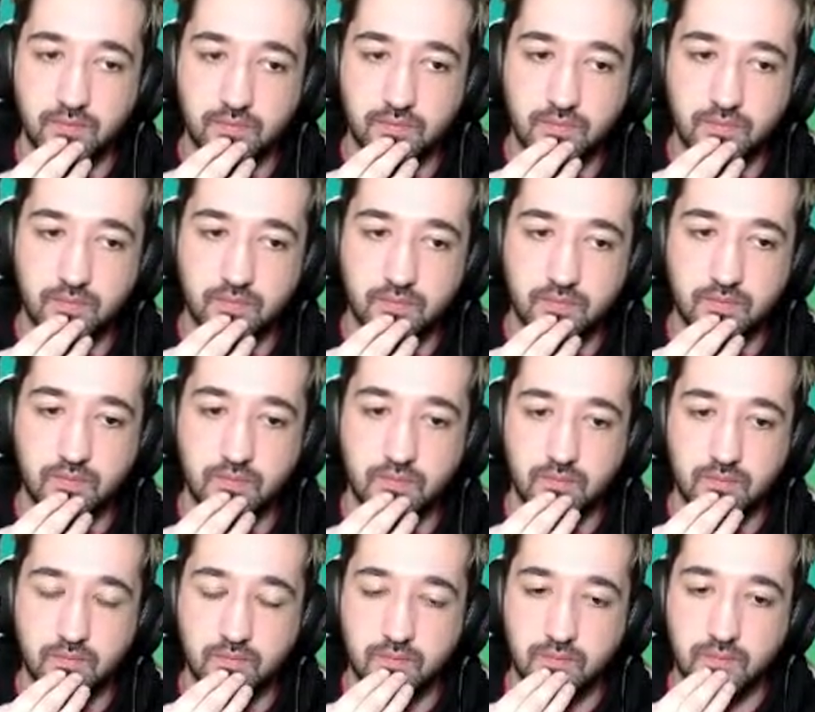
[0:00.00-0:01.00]

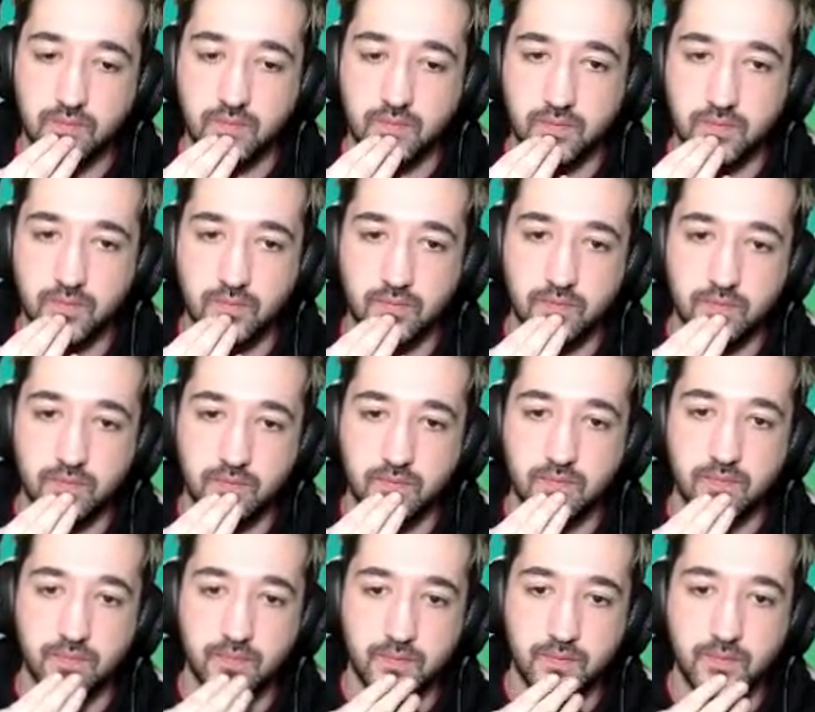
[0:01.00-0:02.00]

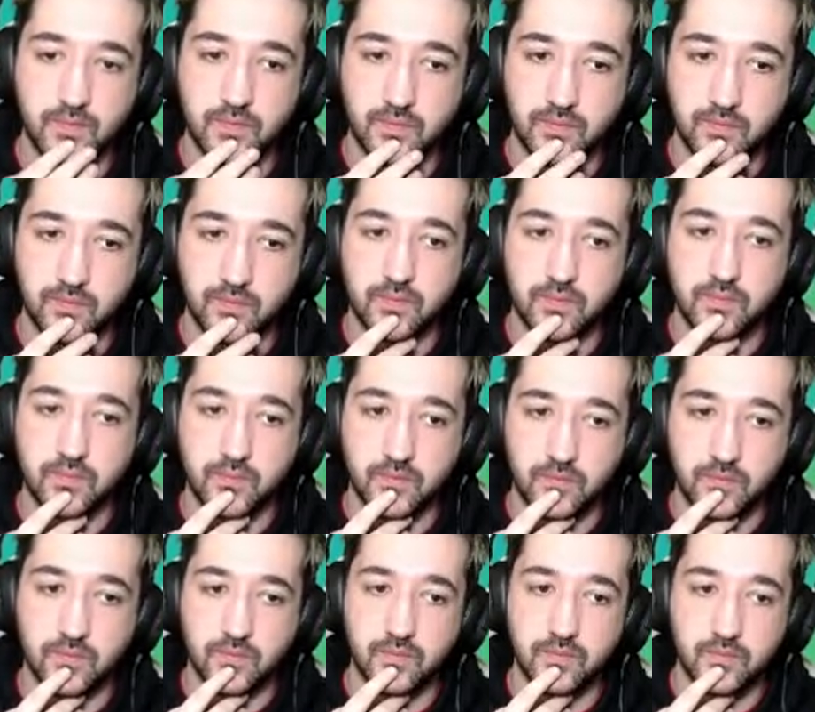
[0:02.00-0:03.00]

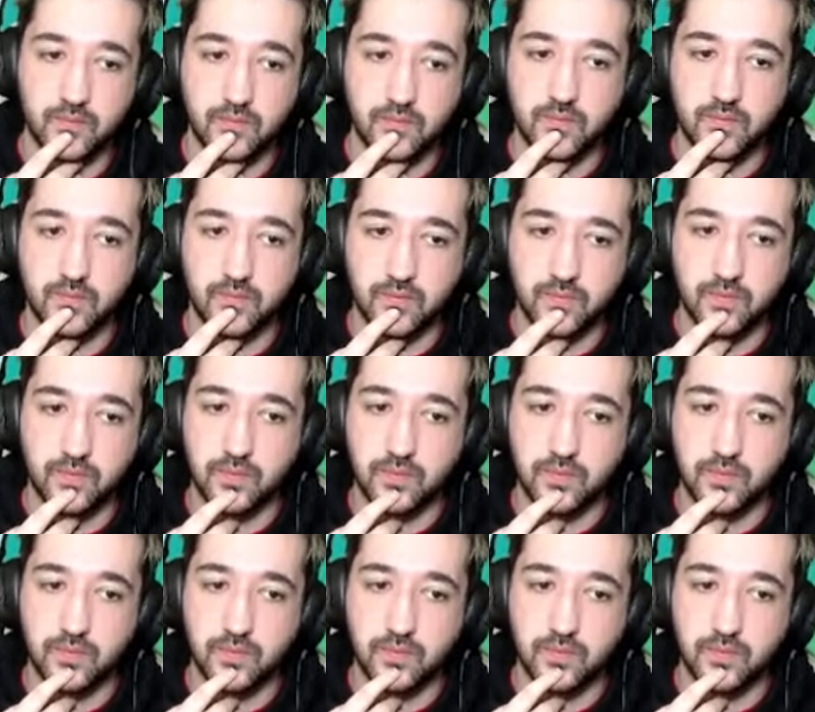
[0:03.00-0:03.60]
(silent)